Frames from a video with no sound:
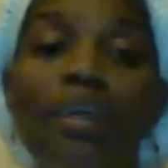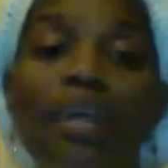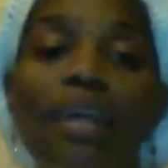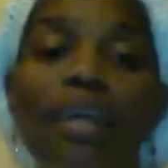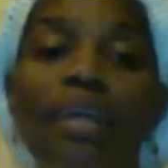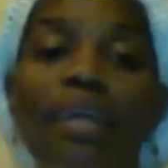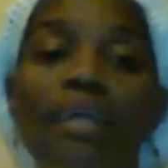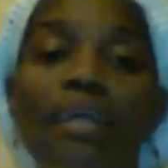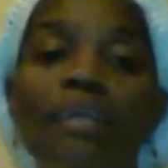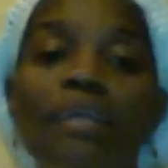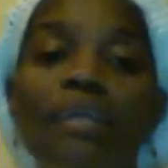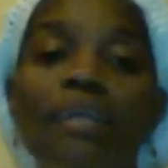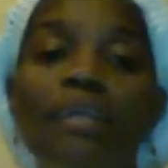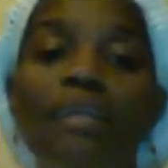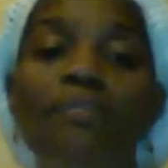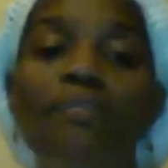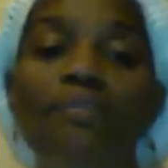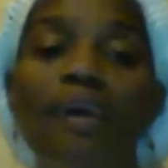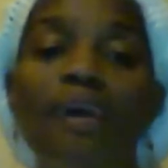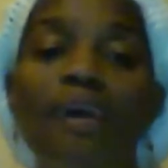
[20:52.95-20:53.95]
It can
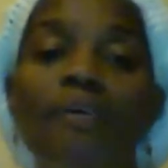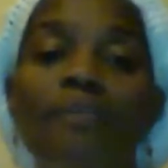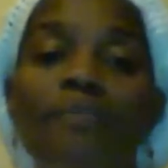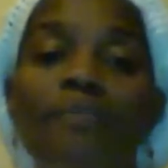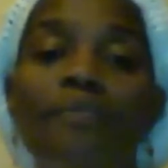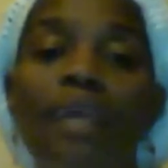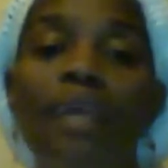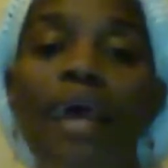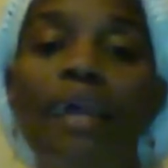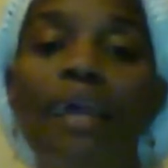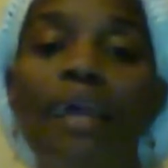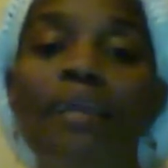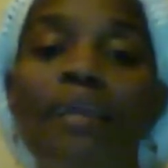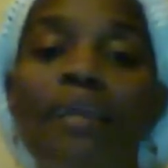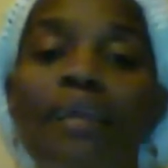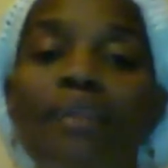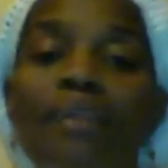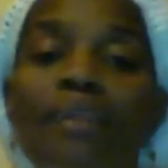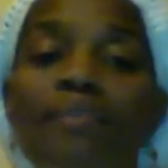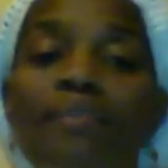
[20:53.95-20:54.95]
discern that it
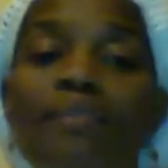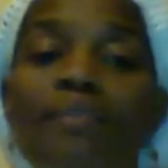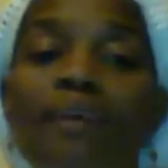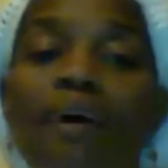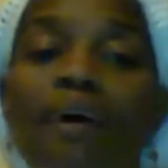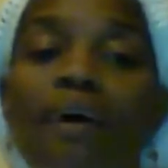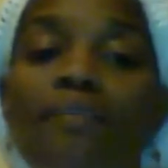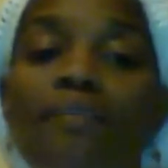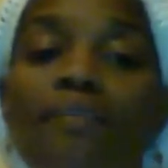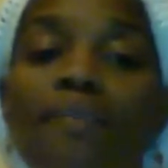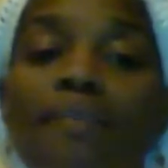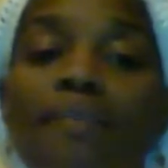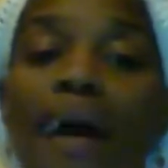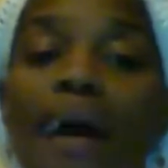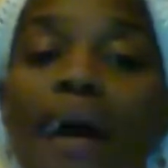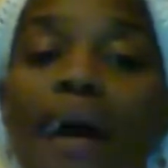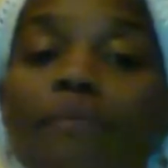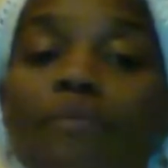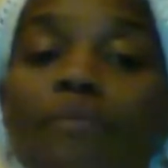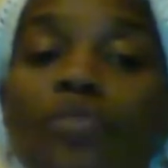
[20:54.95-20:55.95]
is
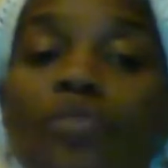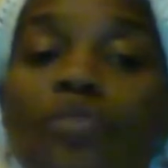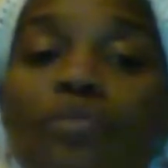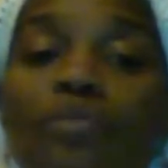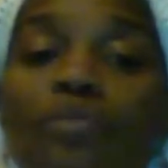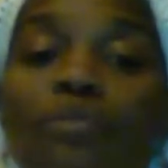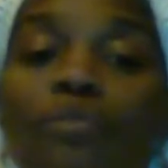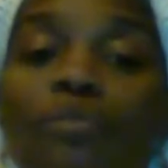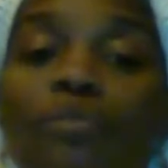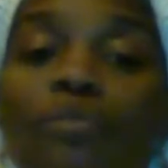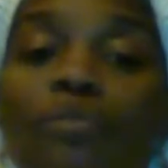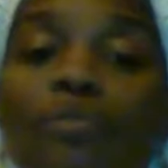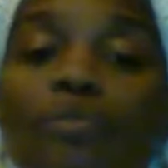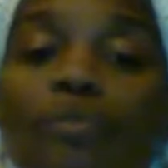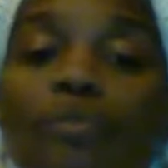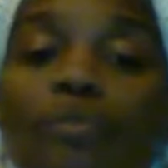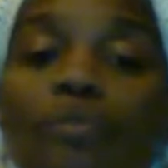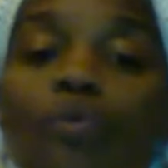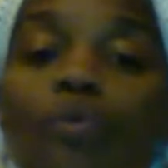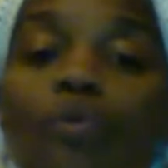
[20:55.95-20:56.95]
time to
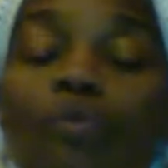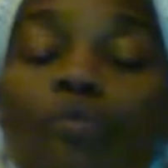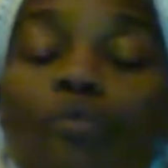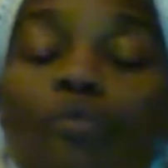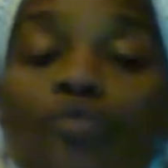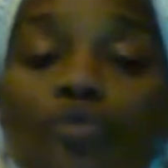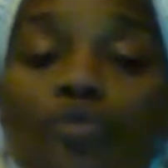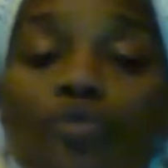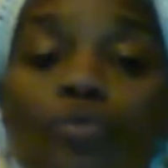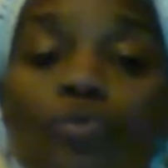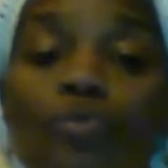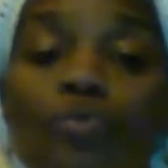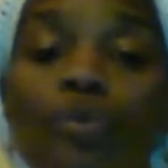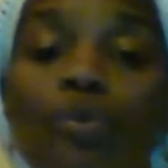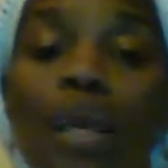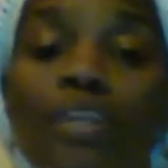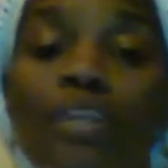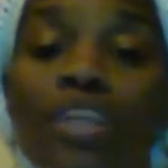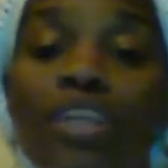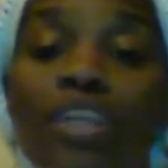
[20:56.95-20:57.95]
move to
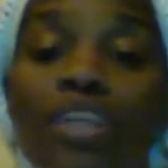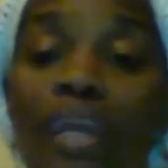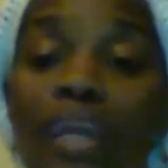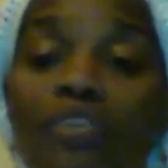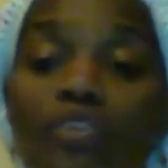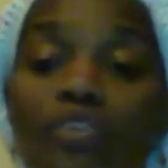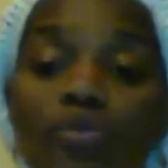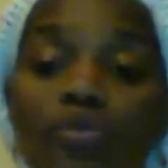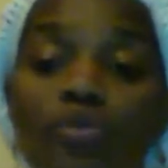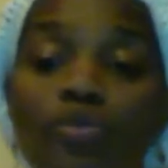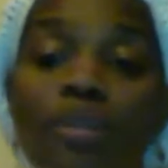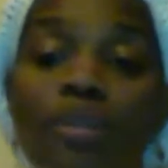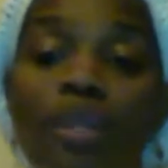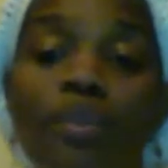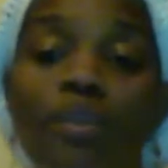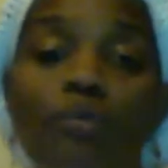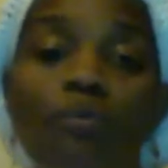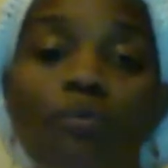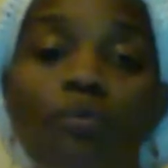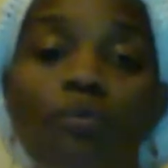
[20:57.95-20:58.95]
and change to another
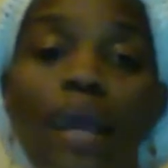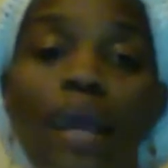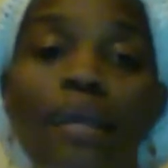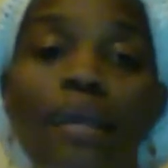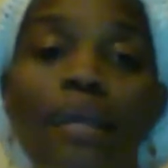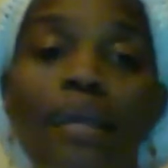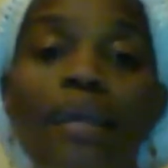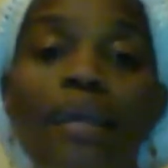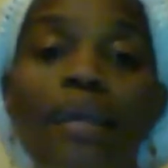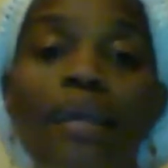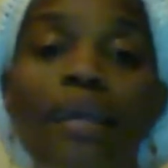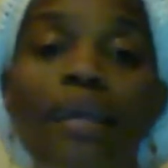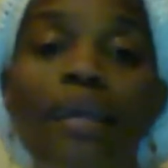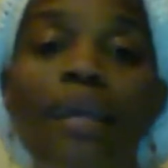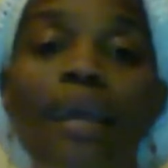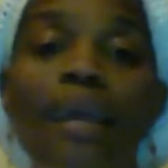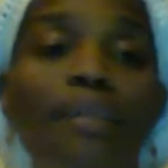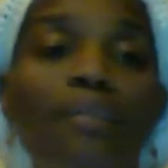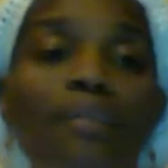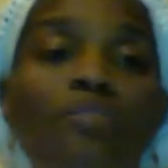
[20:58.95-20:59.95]
way. And
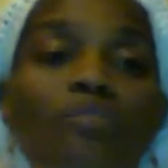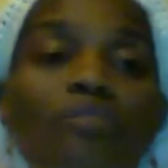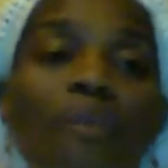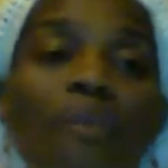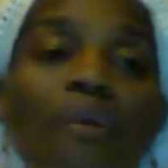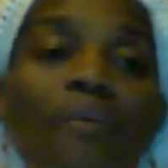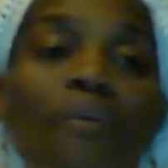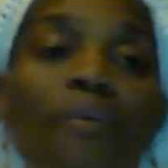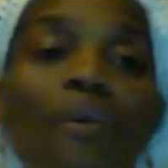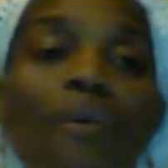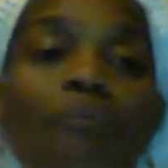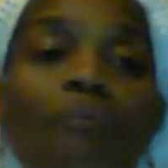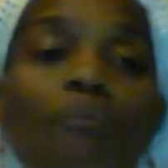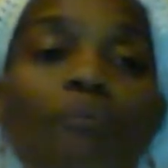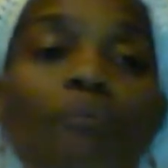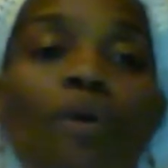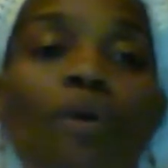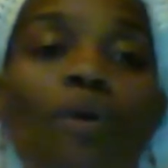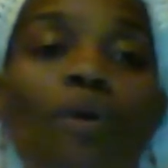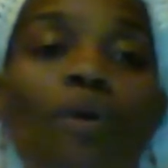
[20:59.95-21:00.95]
this is very
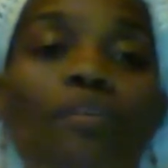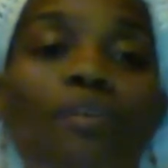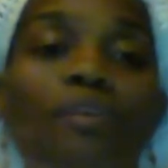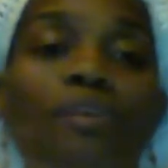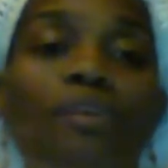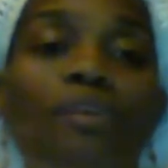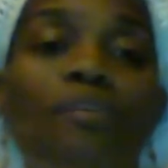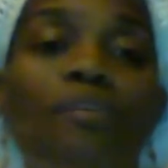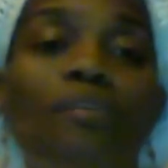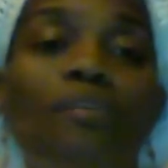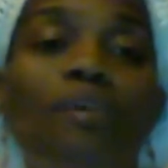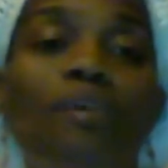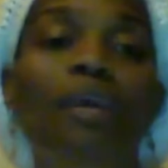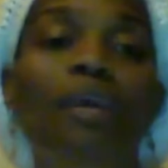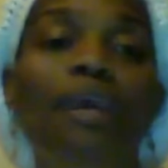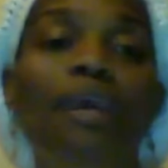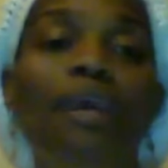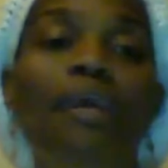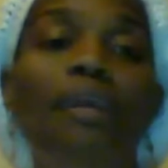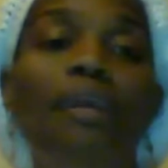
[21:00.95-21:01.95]
important
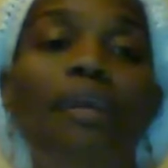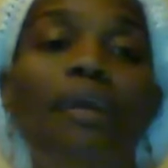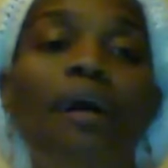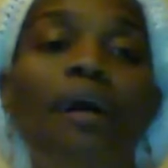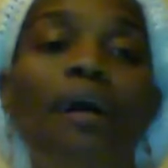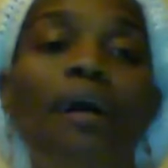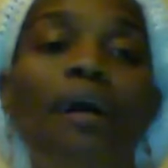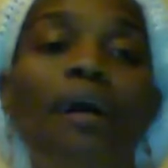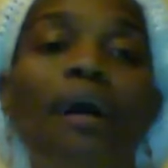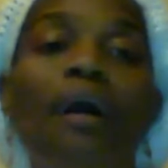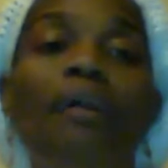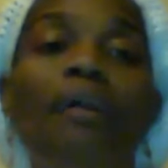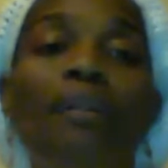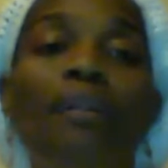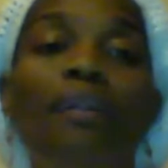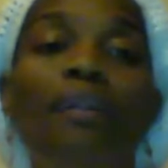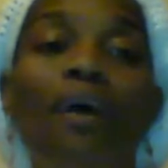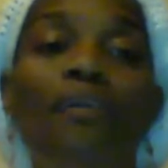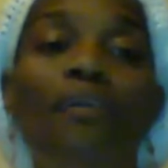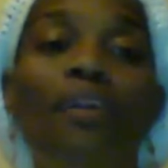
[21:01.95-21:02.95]
in
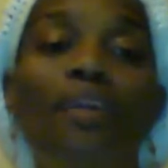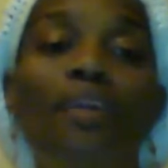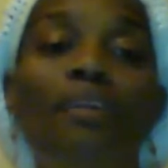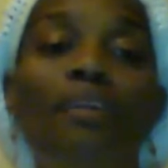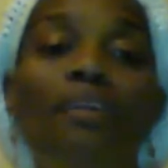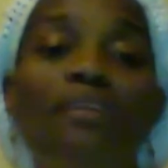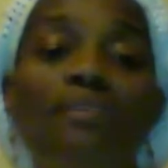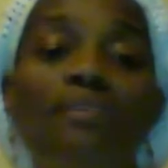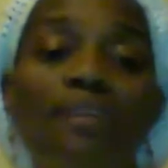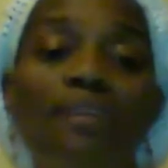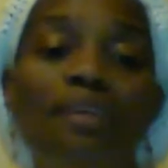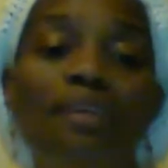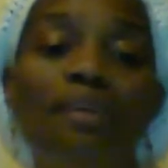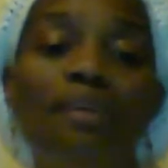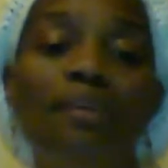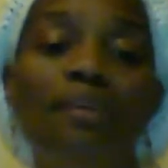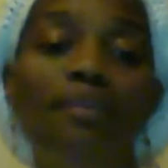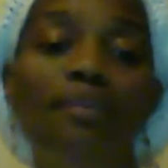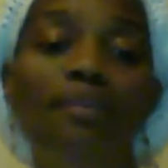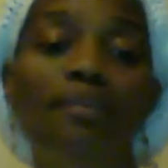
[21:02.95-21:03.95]
unlearning
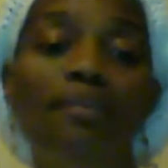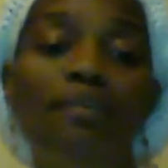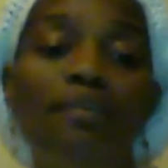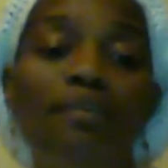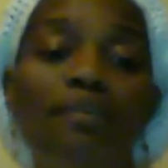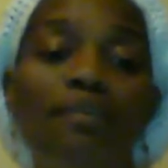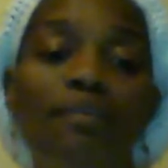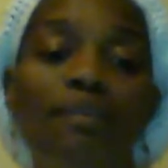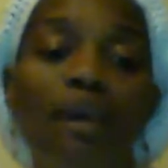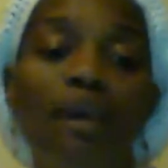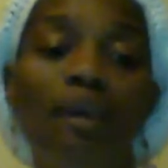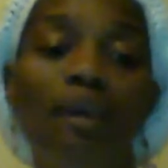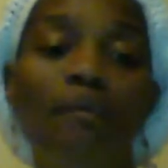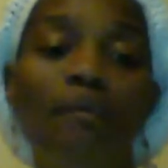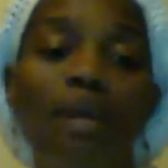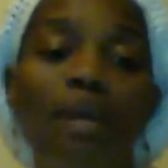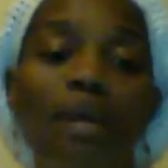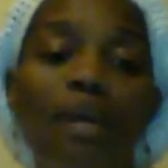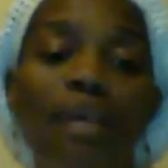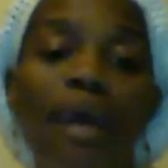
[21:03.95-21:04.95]
disease, talking
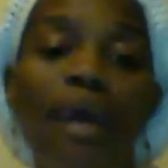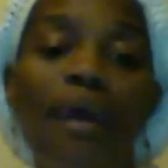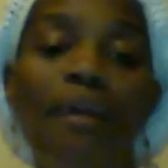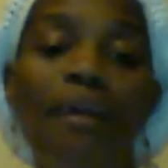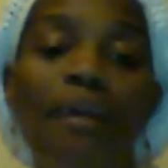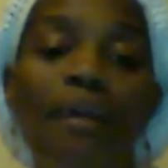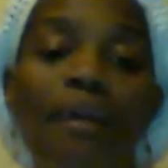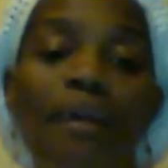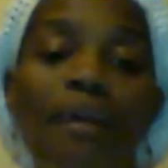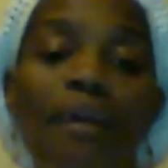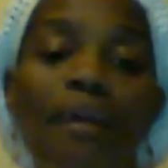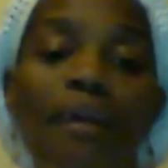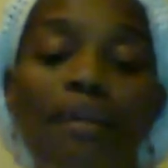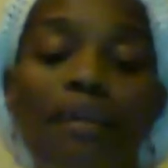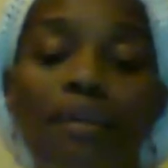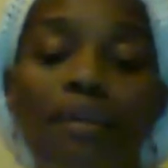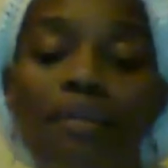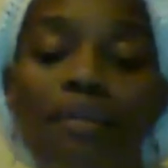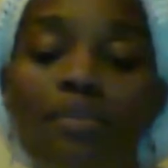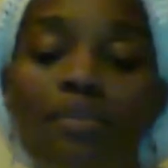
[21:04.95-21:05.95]
about that in
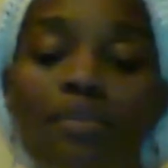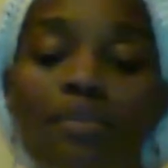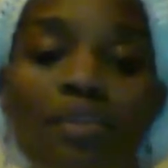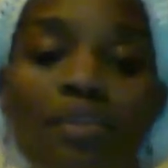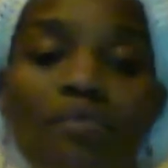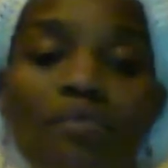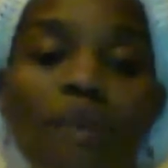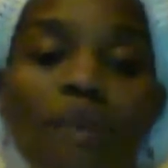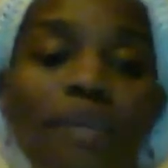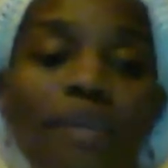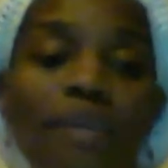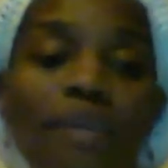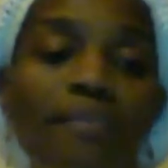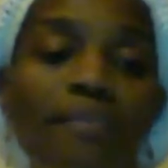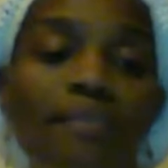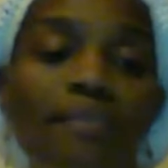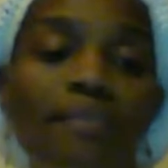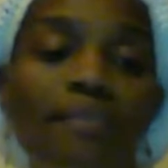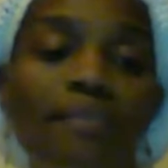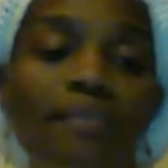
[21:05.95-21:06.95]
the disease
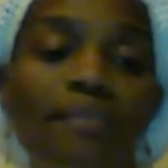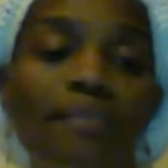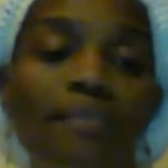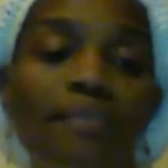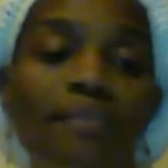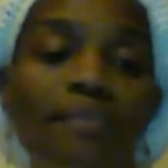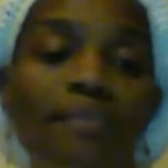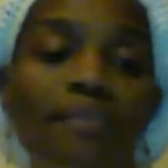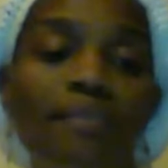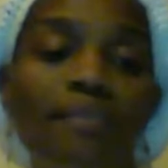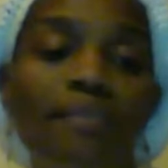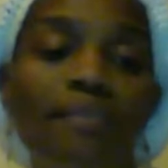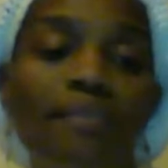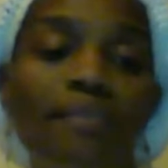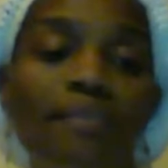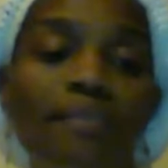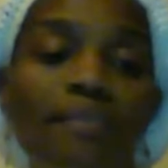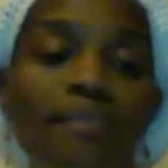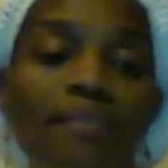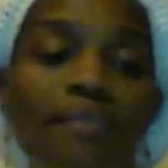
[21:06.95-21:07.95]
process in lesson
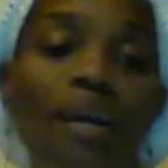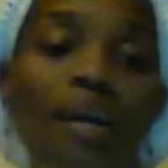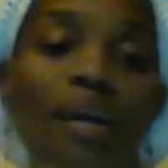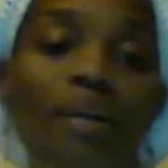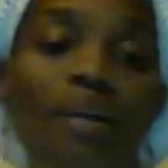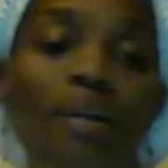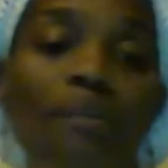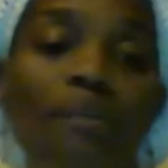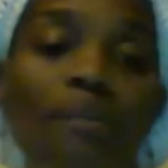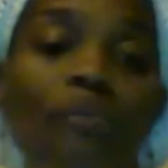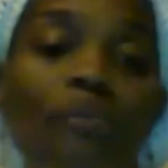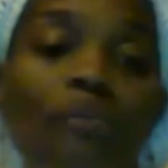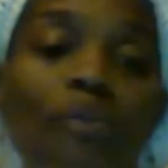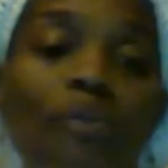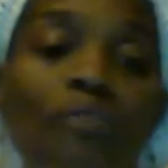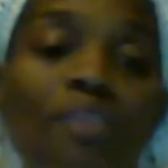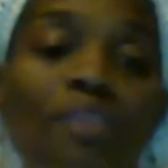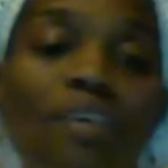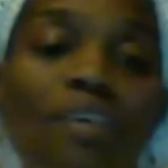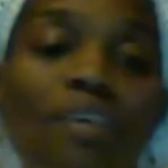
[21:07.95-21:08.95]
8, overcoming the pull
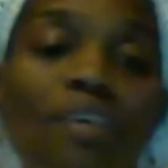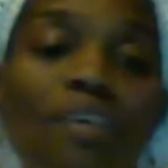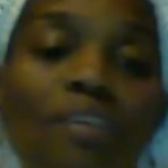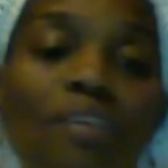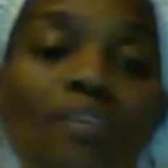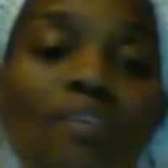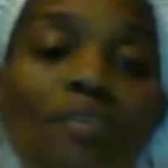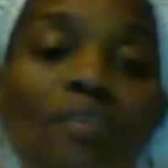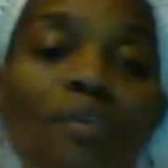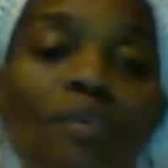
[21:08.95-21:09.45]
of disease.